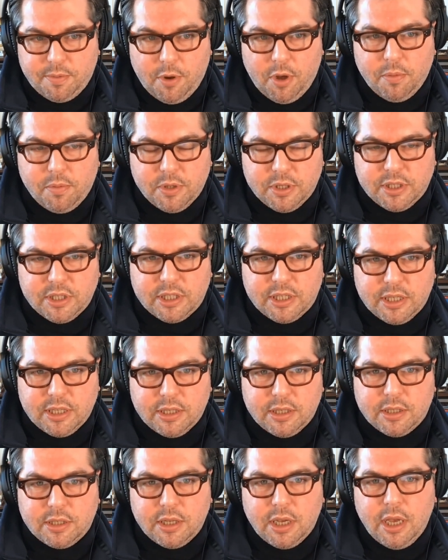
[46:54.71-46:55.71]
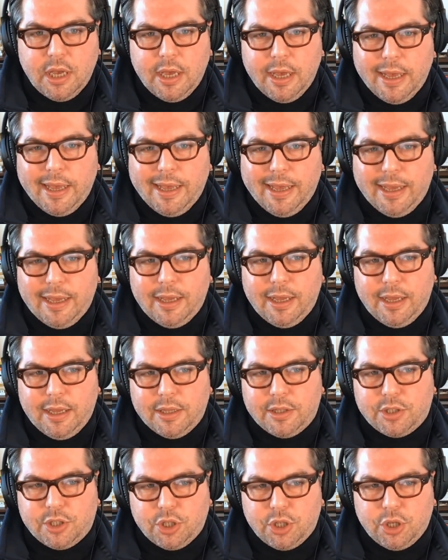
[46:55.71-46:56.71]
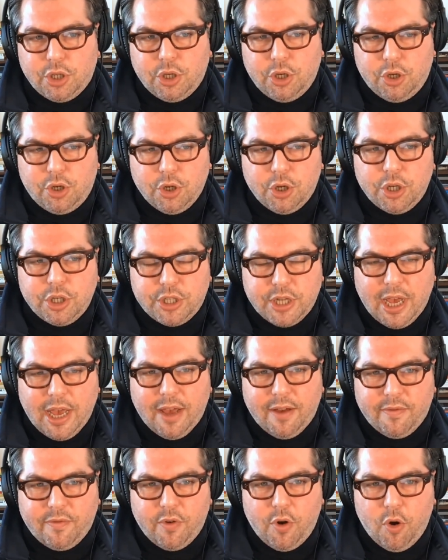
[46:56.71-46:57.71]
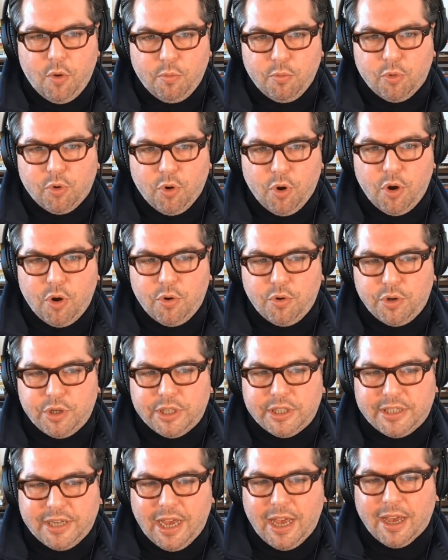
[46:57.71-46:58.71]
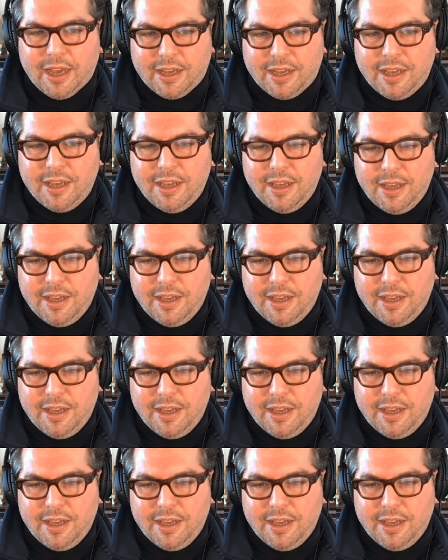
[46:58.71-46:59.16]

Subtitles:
small businesses, it's good to have homegrown tech.